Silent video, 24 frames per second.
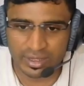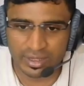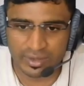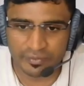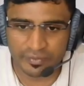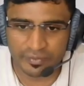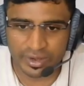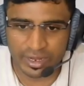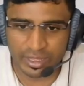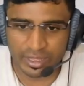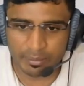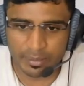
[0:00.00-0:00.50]

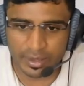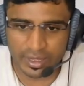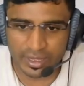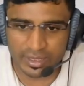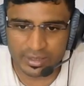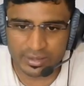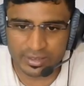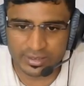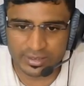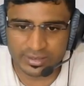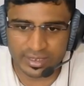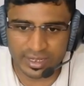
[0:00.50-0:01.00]
when I
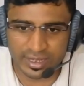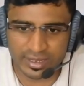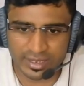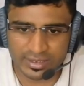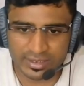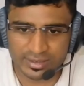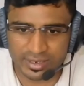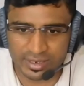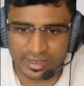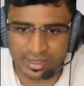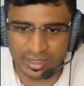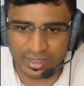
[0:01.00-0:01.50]
make this as
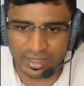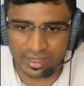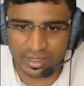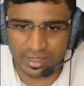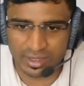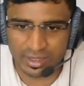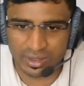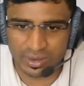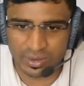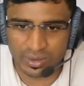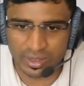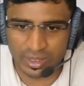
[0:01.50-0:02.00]
3,
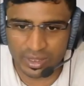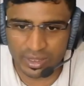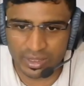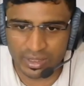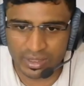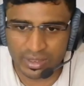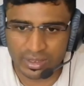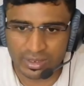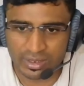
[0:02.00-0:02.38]
okay,